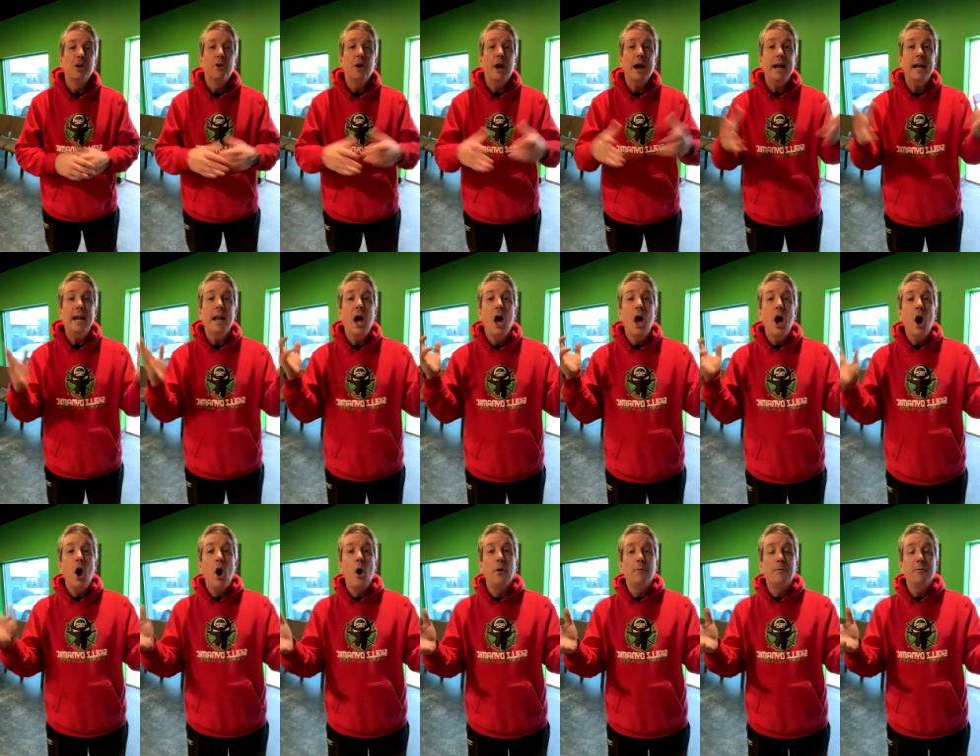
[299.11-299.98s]
right?
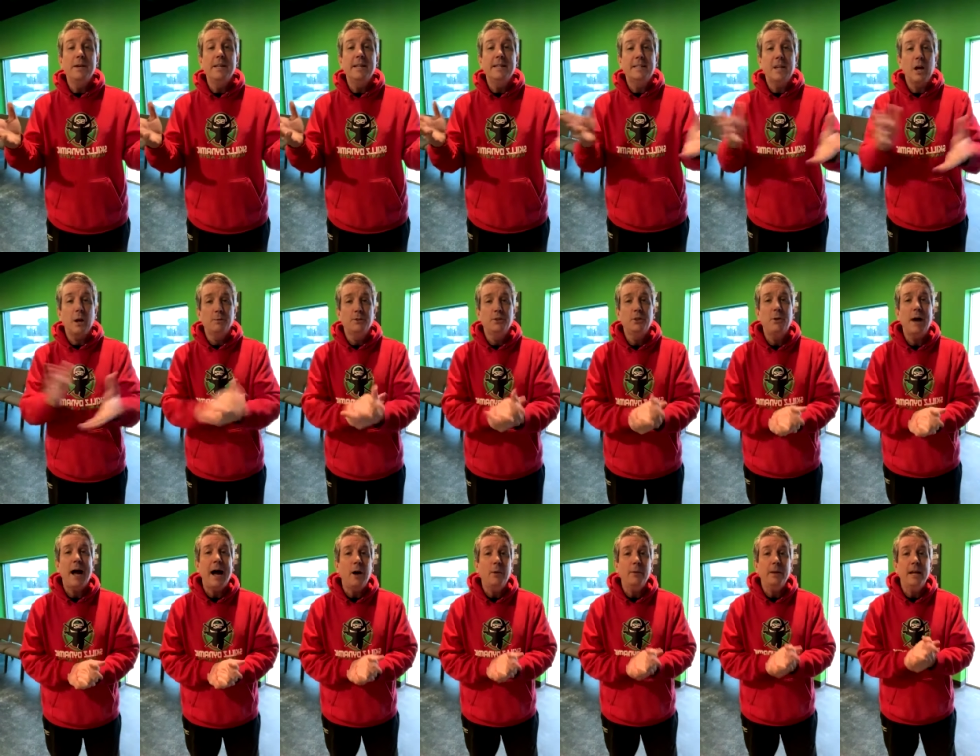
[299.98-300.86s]
Hopefully this helped
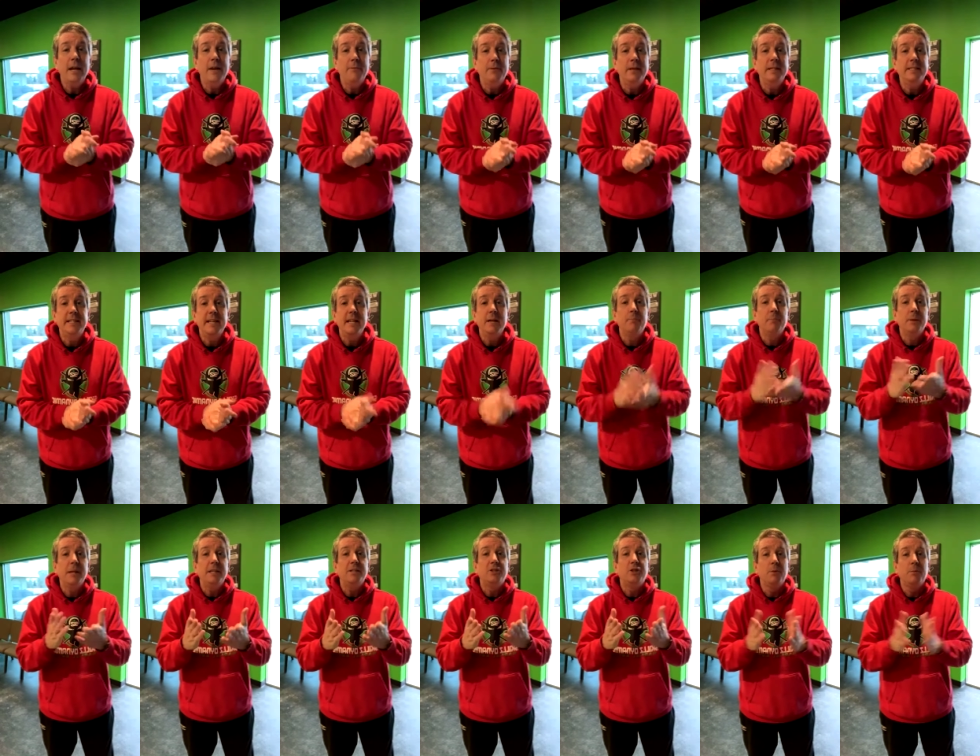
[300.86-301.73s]
you out. If it did,
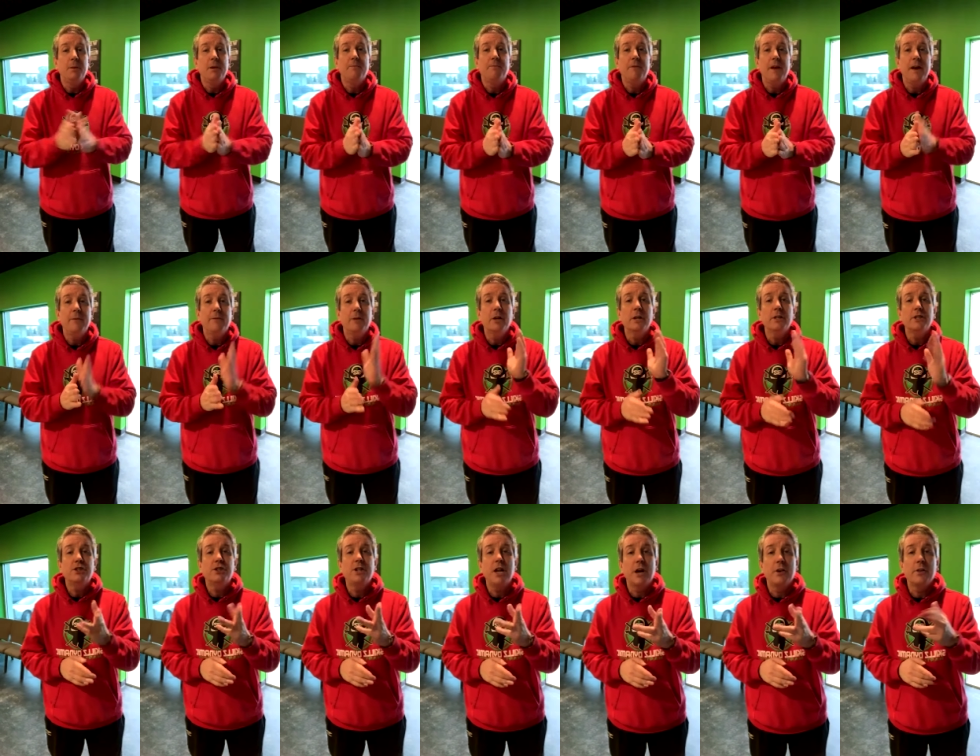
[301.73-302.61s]
please do me a favor,
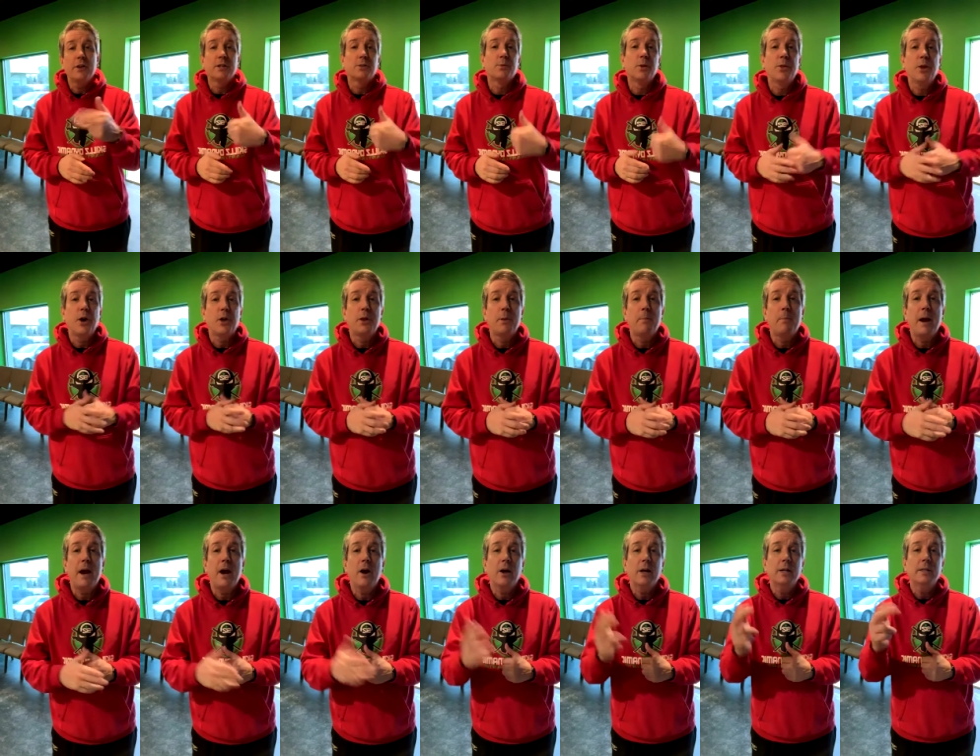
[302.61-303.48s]
share this with other
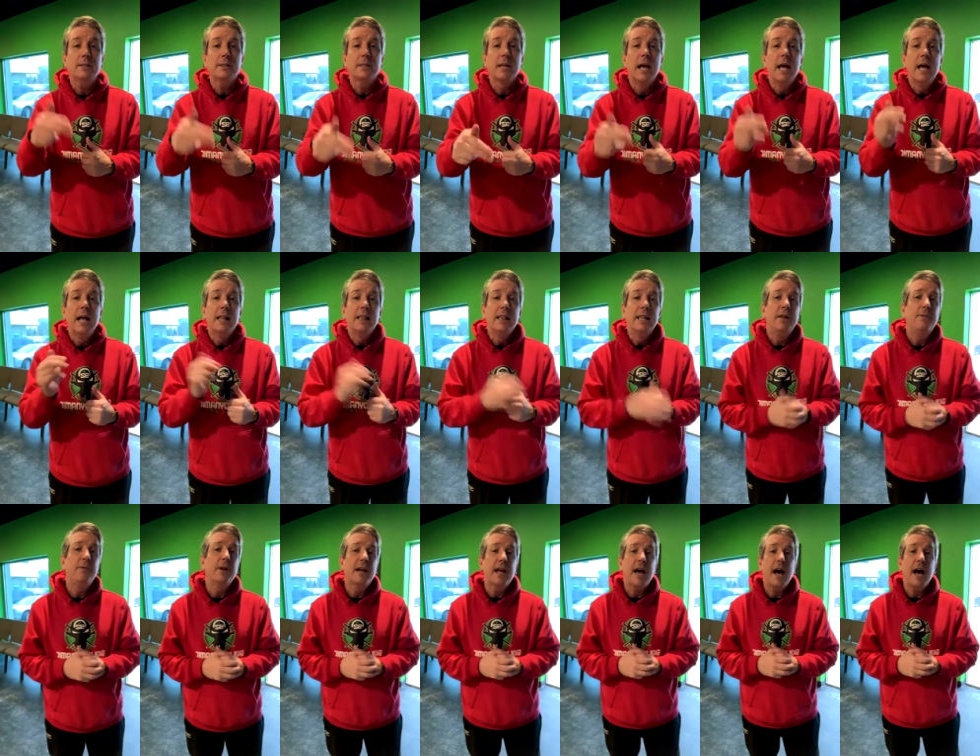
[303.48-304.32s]
parents, leave a